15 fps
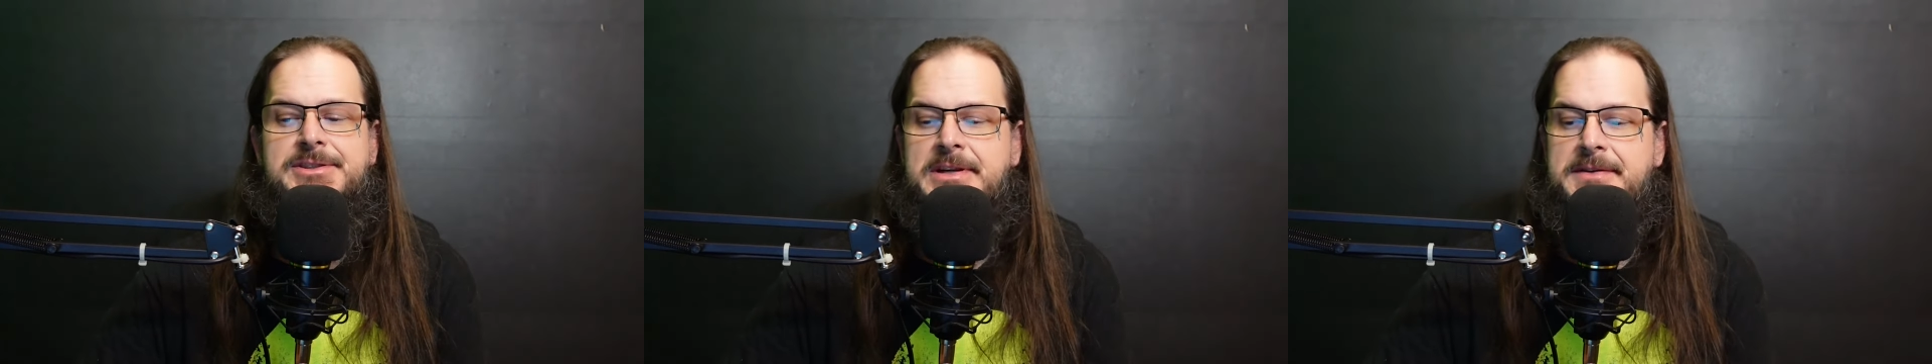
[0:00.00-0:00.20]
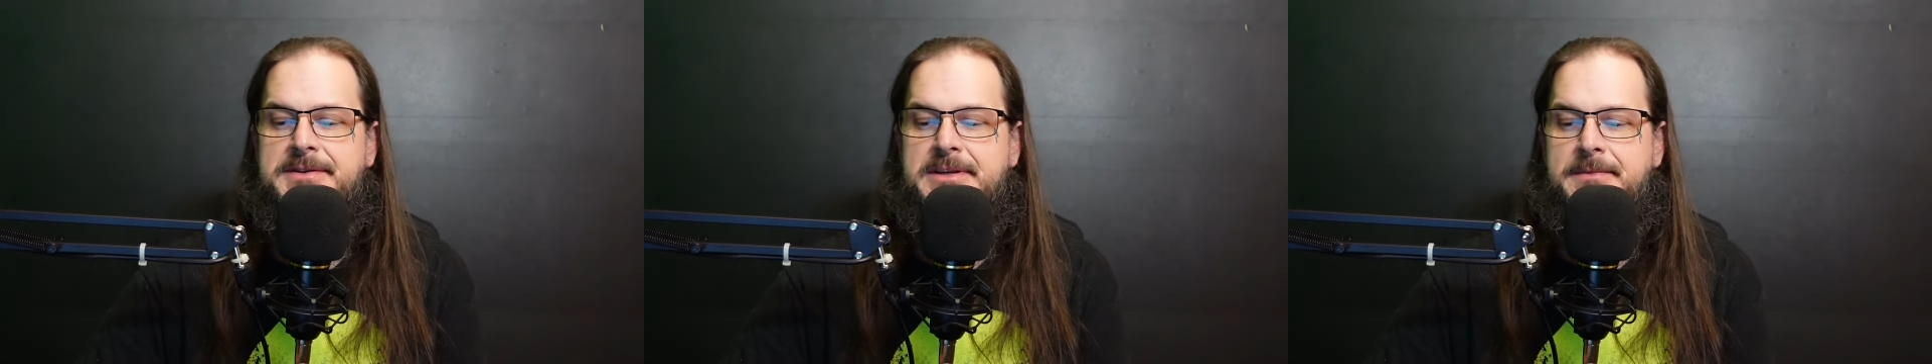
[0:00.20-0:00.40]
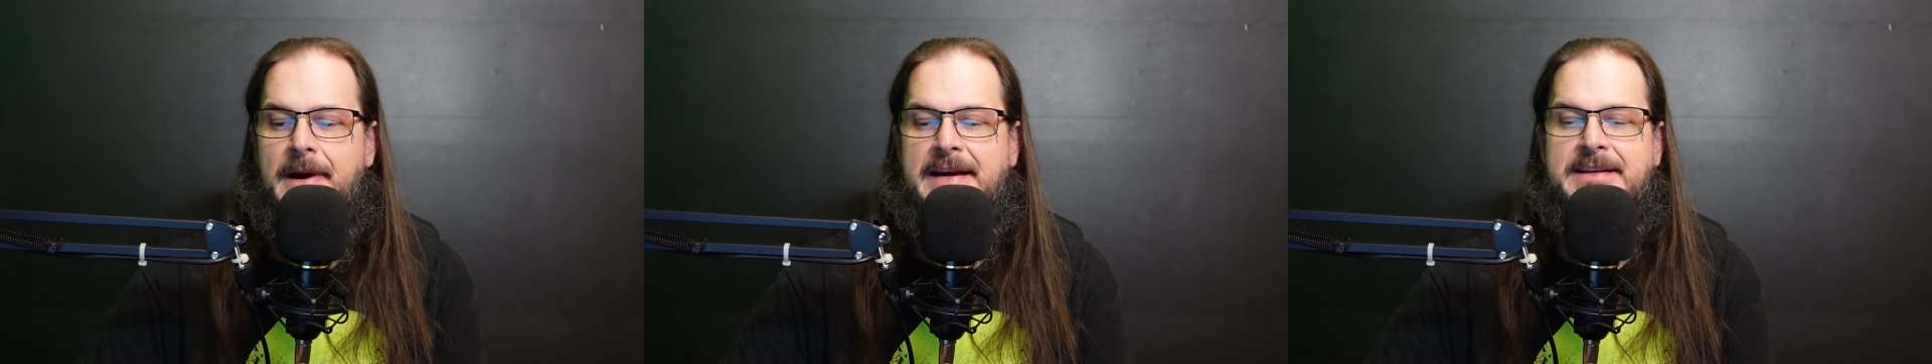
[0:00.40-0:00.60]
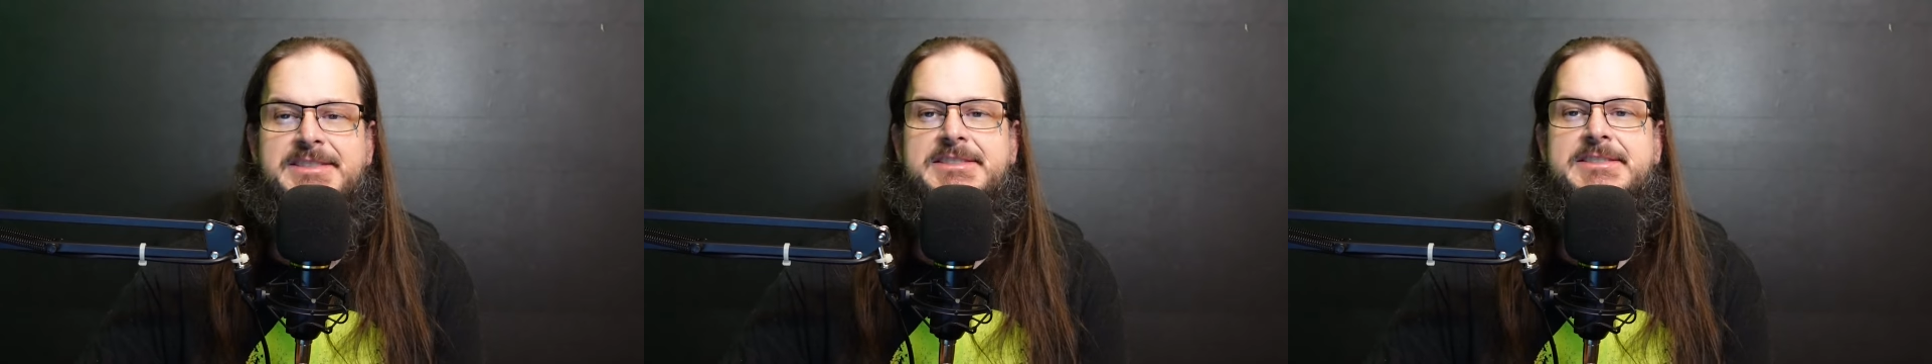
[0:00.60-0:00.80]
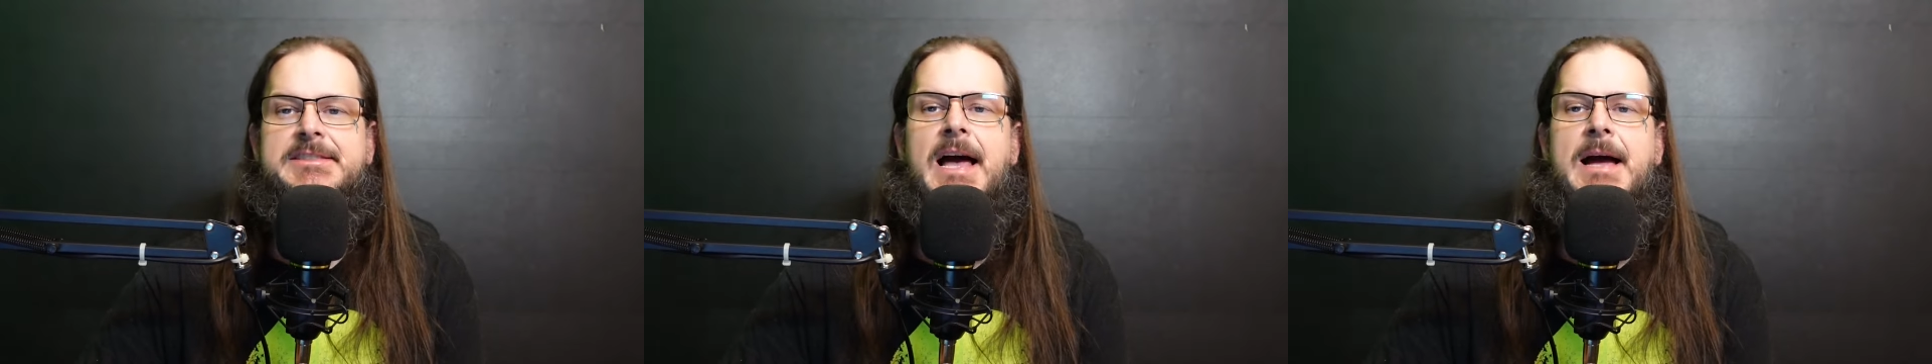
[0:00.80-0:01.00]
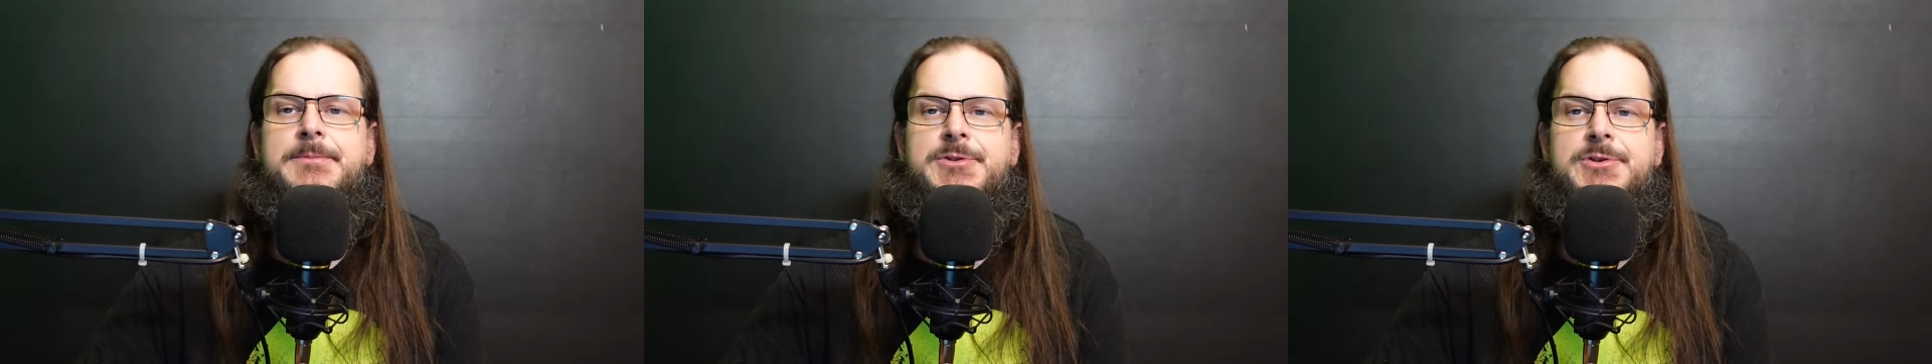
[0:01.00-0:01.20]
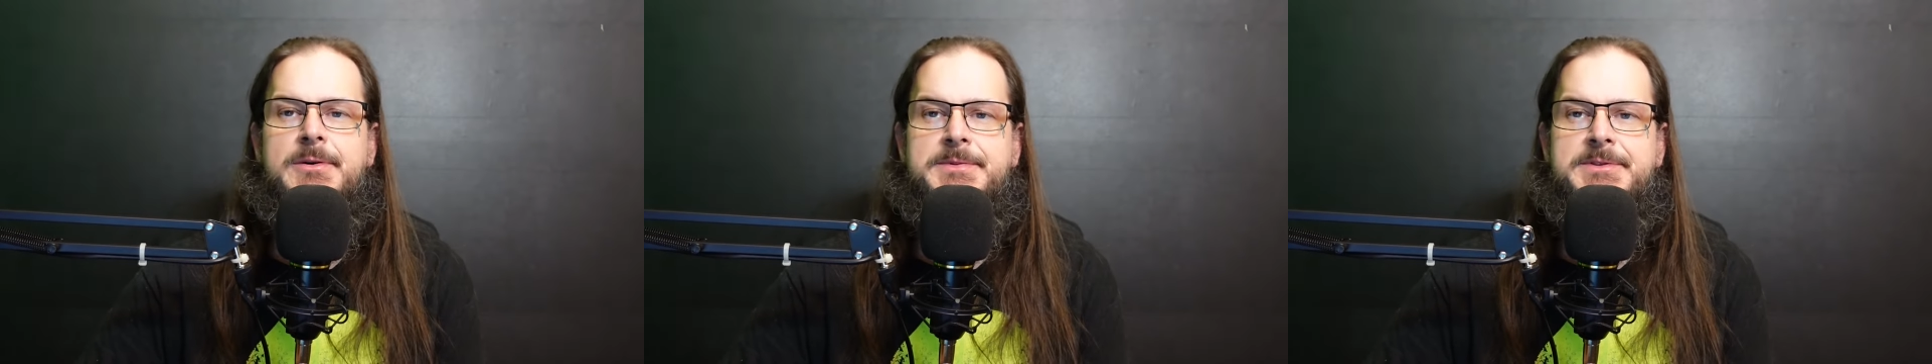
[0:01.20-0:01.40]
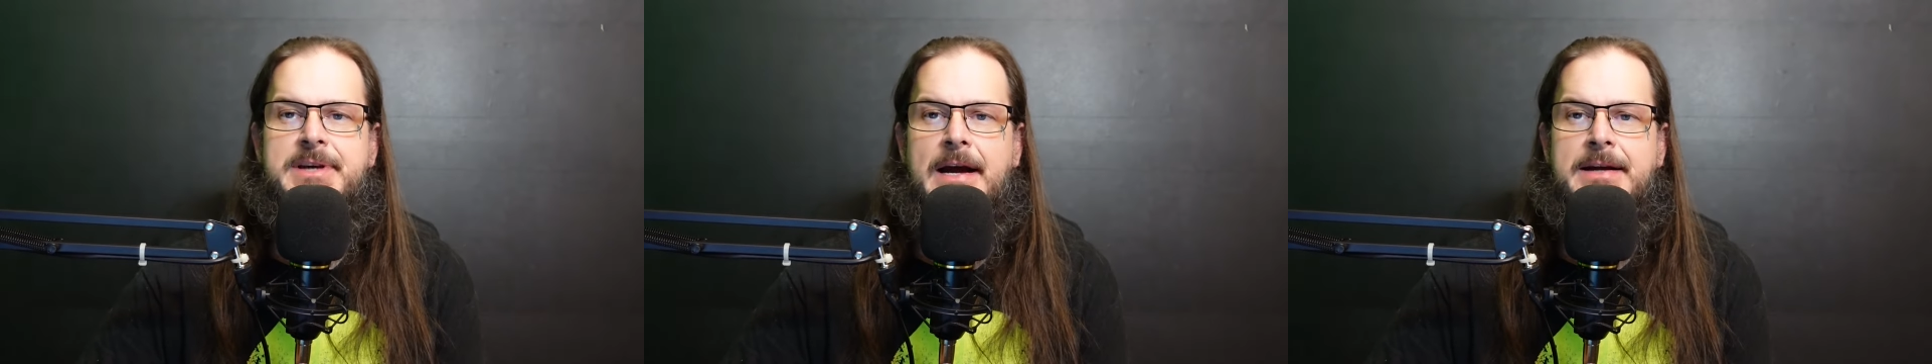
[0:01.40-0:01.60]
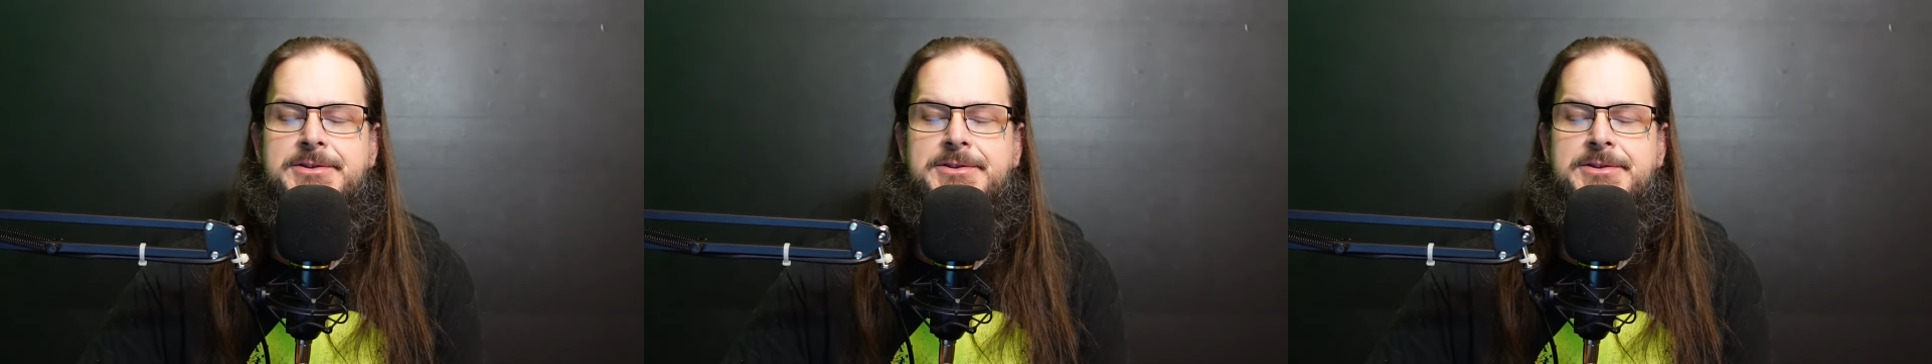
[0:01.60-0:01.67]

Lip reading: if somebody slapped you upside